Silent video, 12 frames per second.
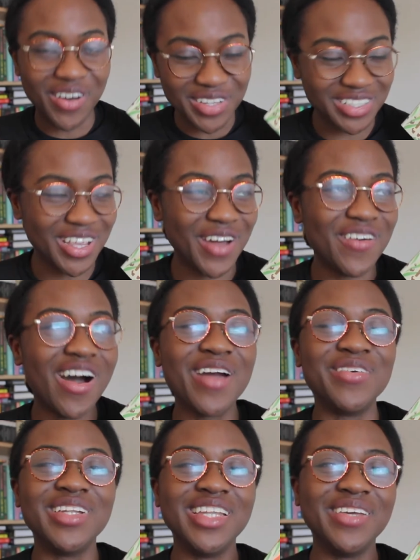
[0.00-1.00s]
also I
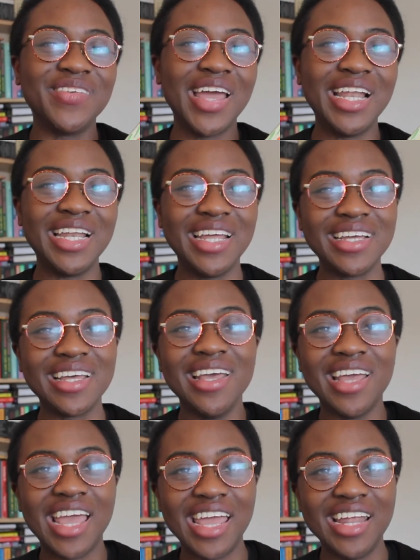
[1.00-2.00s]
will leave a link
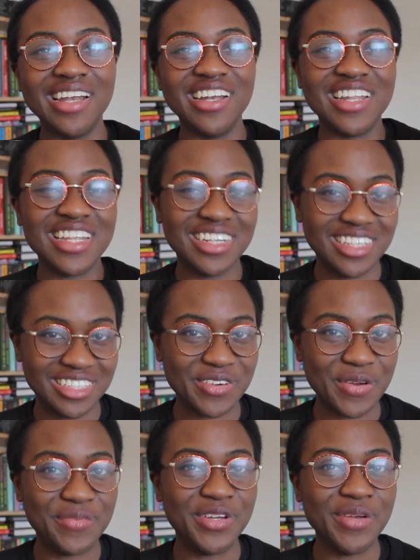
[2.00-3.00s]
in the
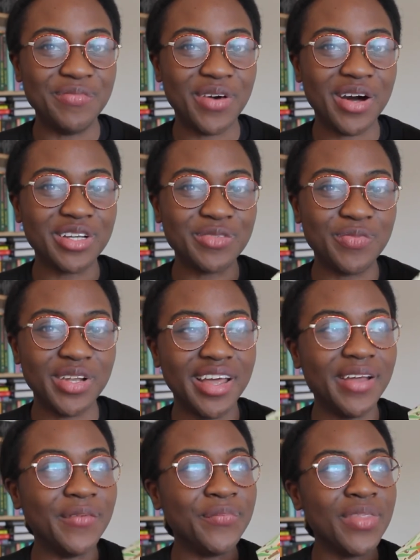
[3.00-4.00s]
description box
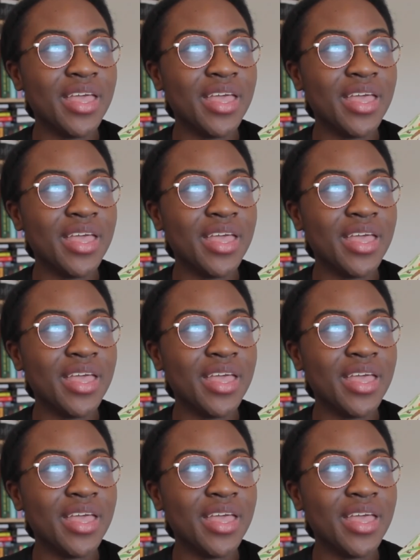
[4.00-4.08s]
below.